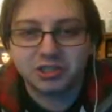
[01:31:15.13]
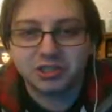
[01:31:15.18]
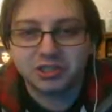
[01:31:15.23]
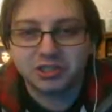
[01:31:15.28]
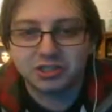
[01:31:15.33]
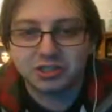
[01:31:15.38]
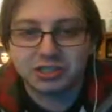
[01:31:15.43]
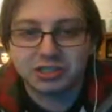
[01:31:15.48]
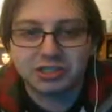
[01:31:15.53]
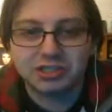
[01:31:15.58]

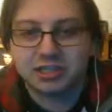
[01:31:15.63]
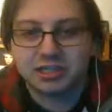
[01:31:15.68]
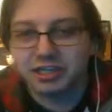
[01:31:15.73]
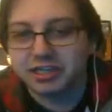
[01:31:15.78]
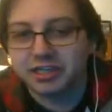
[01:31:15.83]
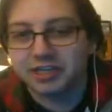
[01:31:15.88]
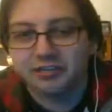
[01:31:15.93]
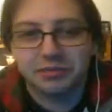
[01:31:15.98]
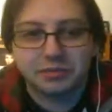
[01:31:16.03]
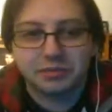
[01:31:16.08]
and she's going to
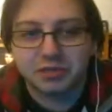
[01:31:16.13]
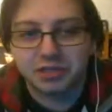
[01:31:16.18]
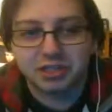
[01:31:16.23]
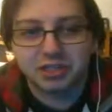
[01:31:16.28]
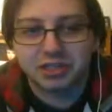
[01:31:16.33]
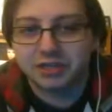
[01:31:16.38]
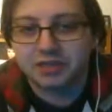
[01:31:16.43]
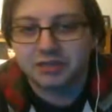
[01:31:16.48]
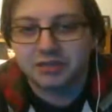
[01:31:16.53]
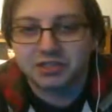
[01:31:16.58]
give
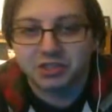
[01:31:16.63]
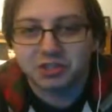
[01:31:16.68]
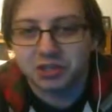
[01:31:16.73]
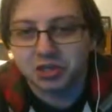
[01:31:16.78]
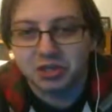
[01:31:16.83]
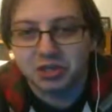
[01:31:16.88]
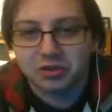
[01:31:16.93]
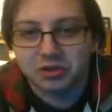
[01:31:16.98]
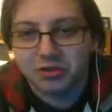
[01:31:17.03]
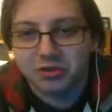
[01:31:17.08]
us a
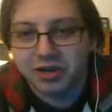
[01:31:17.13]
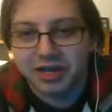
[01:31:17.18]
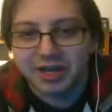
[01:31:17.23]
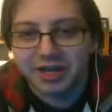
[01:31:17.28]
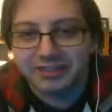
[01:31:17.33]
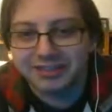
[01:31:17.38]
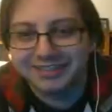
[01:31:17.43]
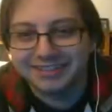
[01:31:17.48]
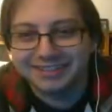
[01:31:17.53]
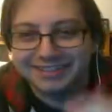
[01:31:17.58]
show,
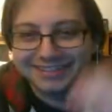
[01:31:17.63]
Rad.